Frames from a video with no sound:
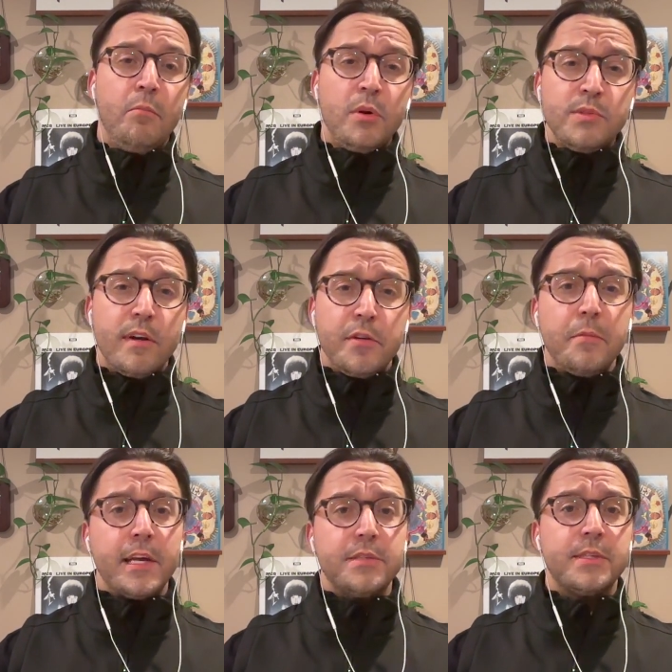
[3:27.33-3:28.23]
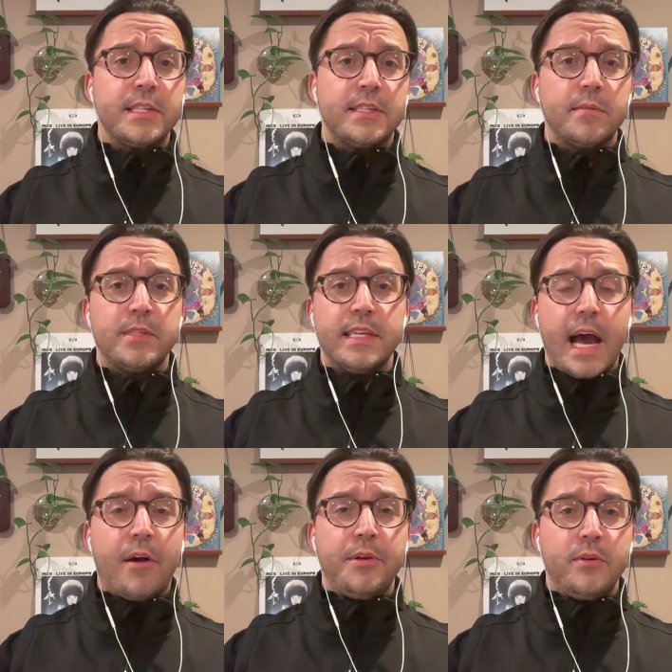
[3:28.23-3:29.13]
Most revenue management systems
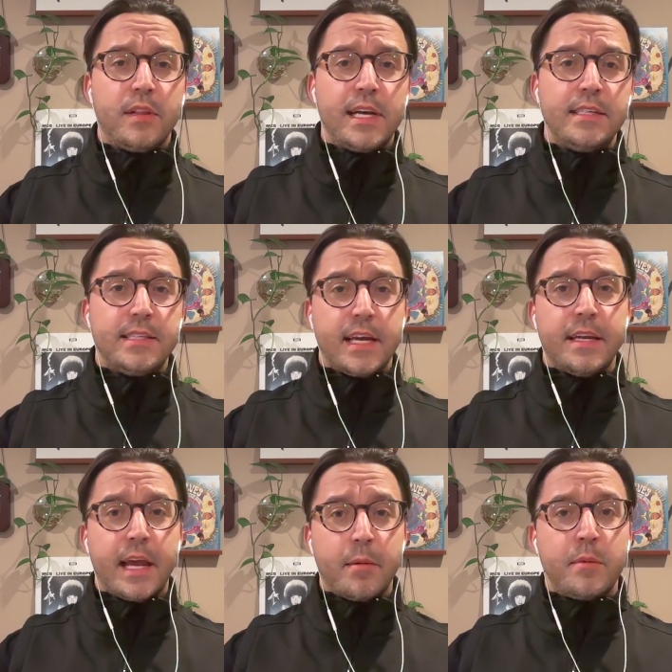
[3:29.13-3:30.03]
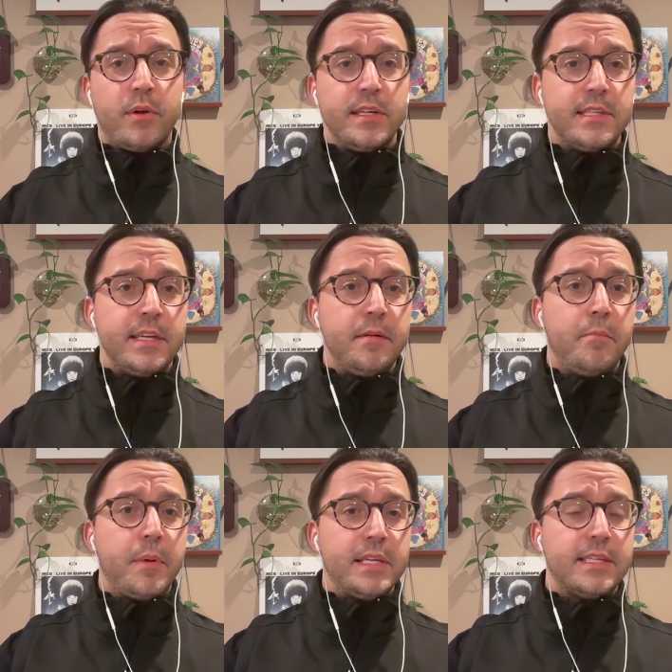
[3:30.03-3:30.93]
now utilize dynamic pricing
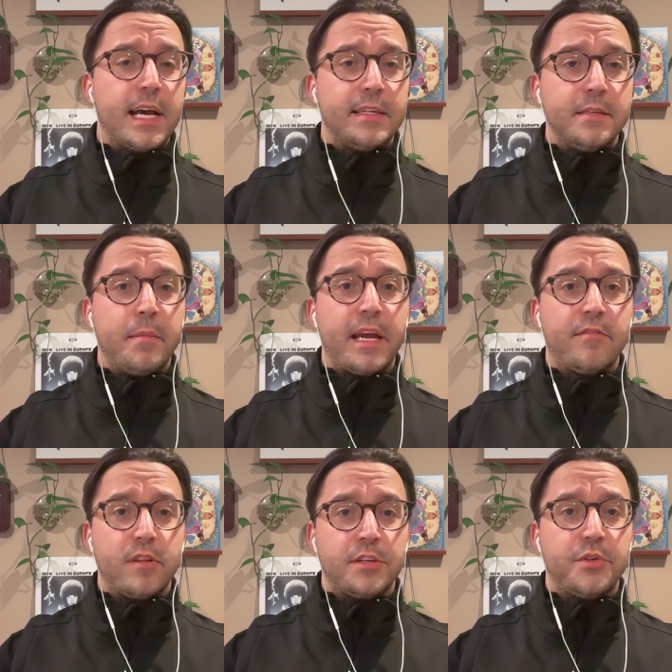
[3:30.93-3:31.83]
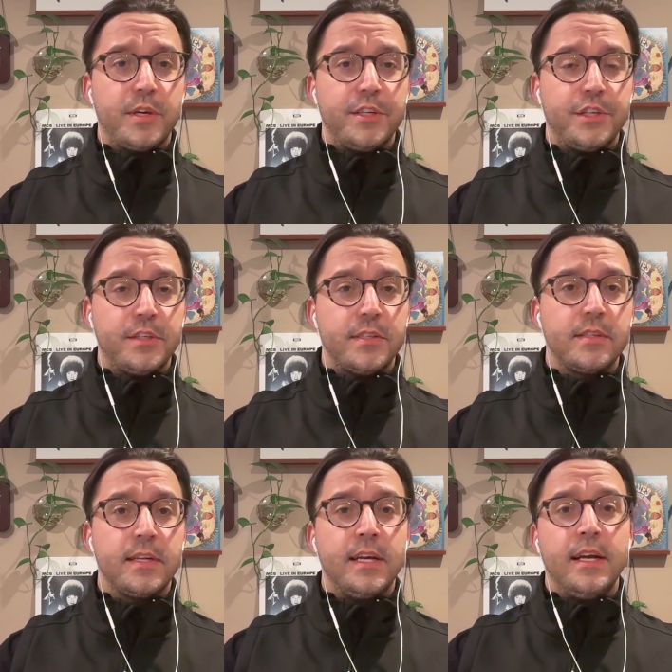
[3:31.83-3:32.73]
based on demand
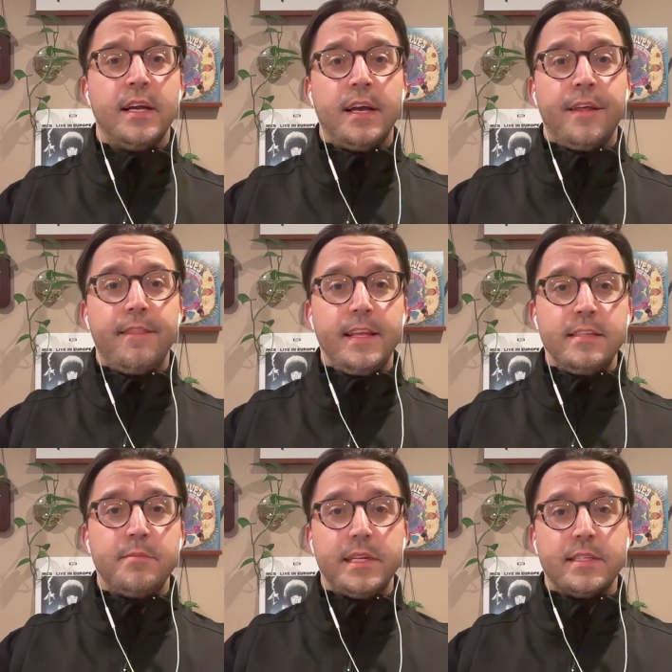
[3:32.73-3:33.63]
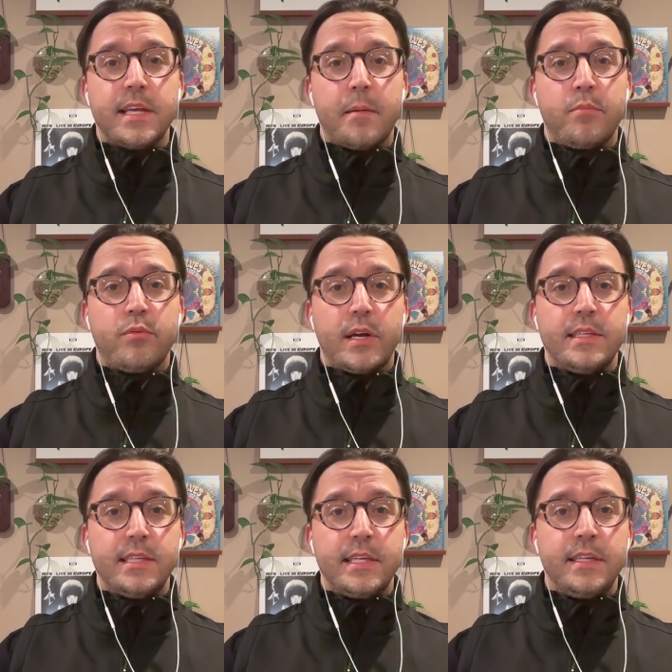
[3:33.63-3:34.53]
fluctuations. This means that
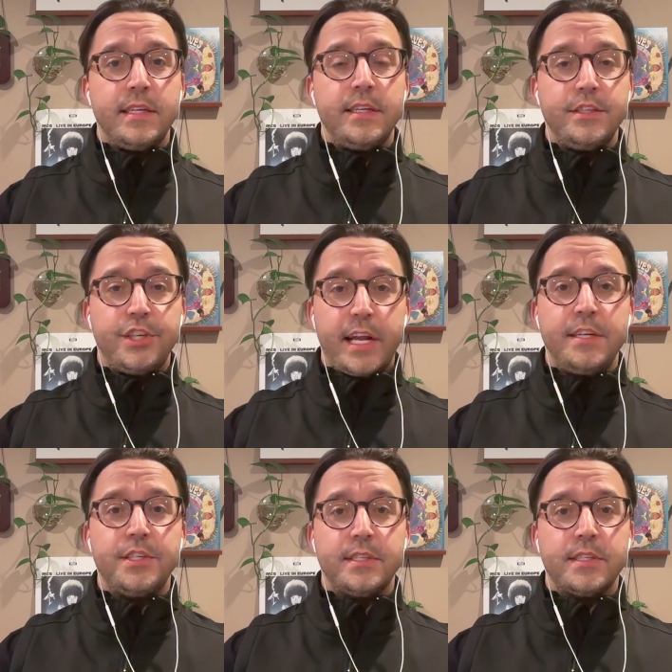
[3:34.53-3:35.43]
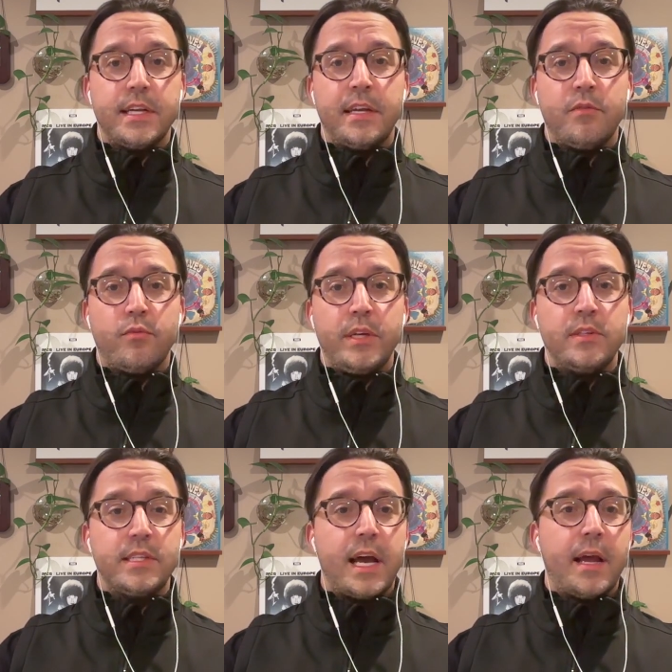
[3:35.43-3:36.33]
pricing changes in
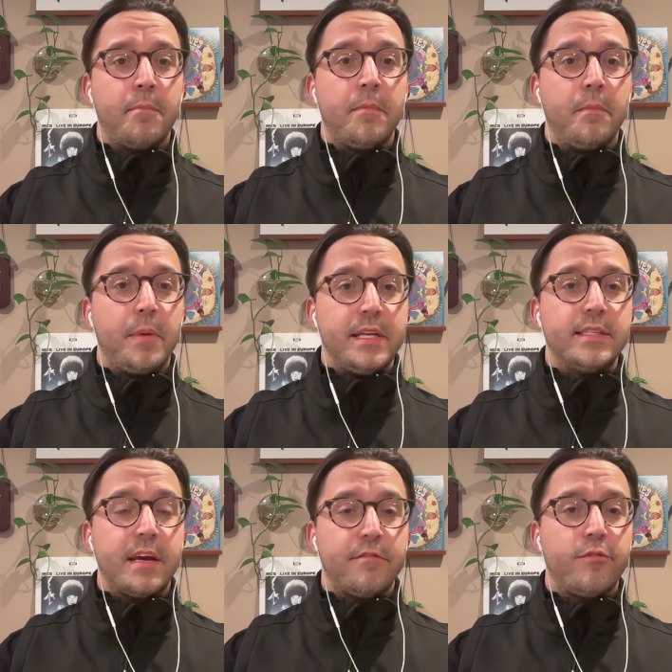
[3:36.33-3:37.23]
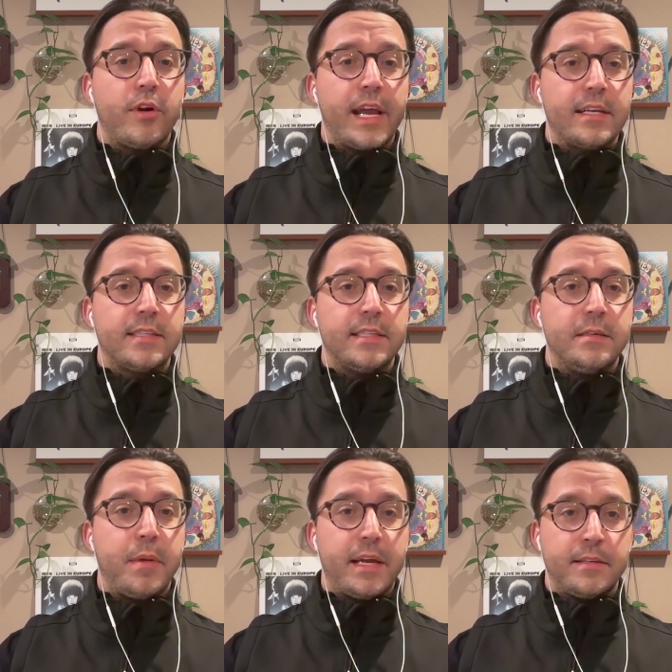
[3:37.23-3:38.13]
real time based on forecasted
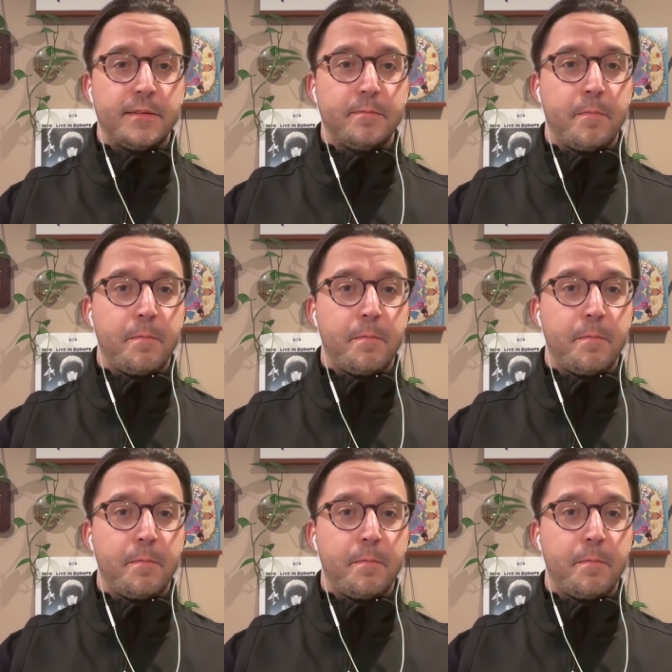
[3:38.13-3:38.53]
demand.